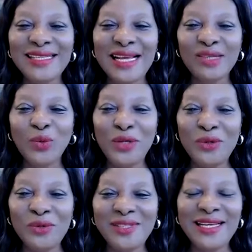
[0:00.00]
that we
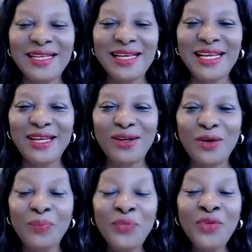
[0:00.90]
use in the
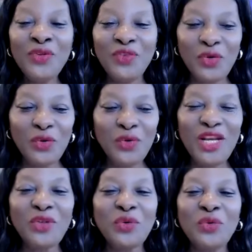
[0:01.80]
kingdom. So you
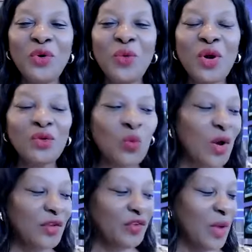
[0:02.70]
need to know what
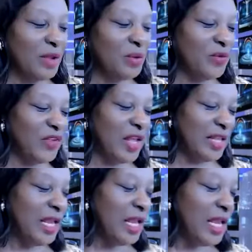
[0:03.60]
words you are
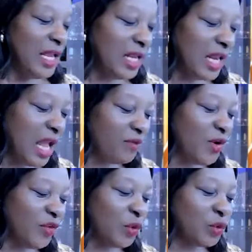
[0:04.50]
using. In
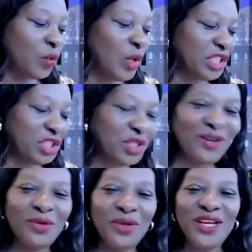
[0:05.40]
every
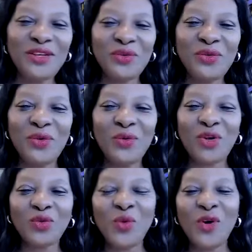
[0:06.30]
situation, you need to know
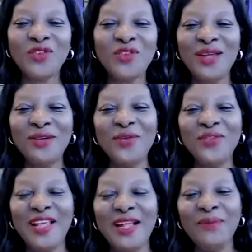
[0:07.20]
what words you are
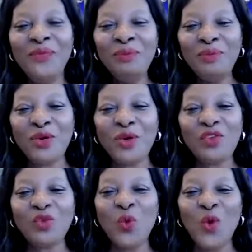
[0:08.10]
using,
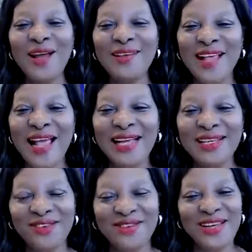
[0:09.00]
because words are
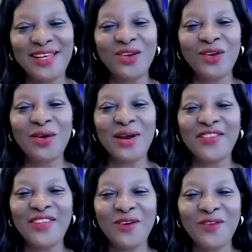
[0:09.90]
the trading
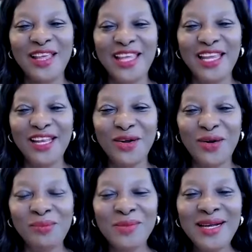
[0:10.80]
currency of the
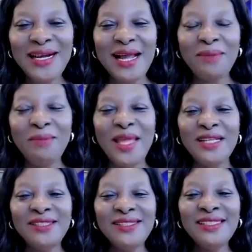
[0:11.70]
kingdom.
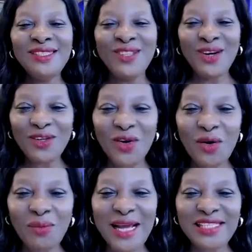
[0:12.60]
Amen. God
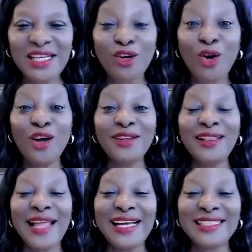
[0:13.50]
Almighty called
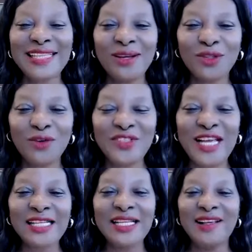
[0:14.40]
light out of
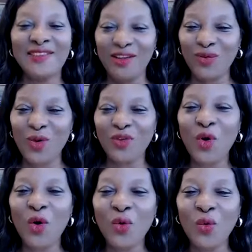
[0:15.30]
darkness. It was
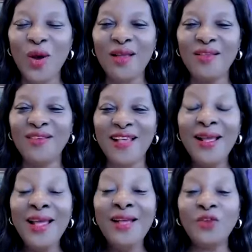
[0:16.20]
all words.
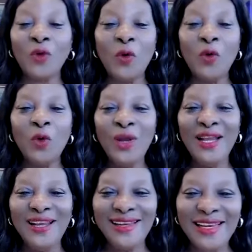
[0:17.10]
So
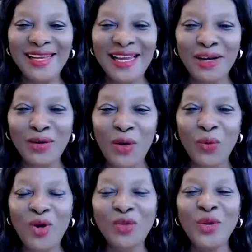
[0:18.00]
in the kingdom,
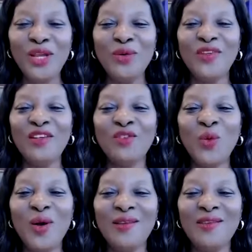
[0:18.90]
what we use is
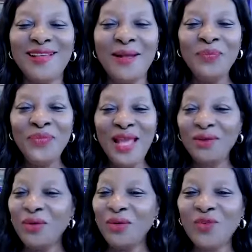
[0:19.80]
words.
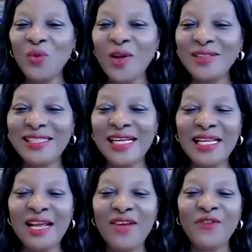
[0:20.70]
And those words, they
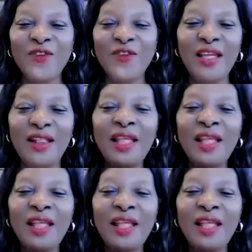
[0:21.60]
never fail.